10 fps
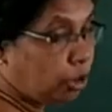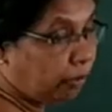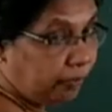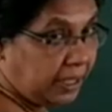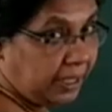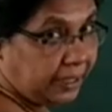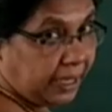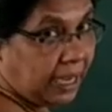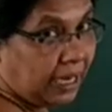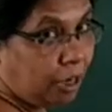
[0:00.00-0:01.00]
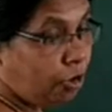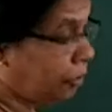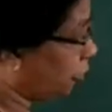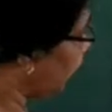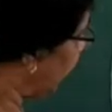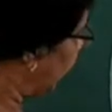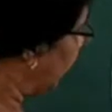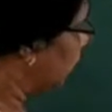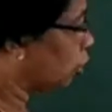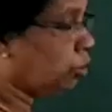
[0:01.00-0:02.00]
So will it allowed to
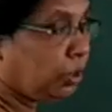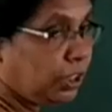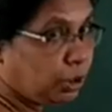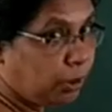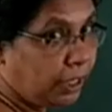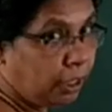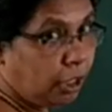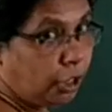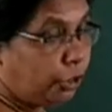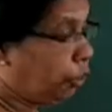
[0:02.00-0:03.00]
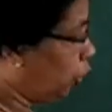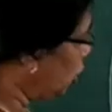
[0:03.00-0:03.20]
enter through this one? No,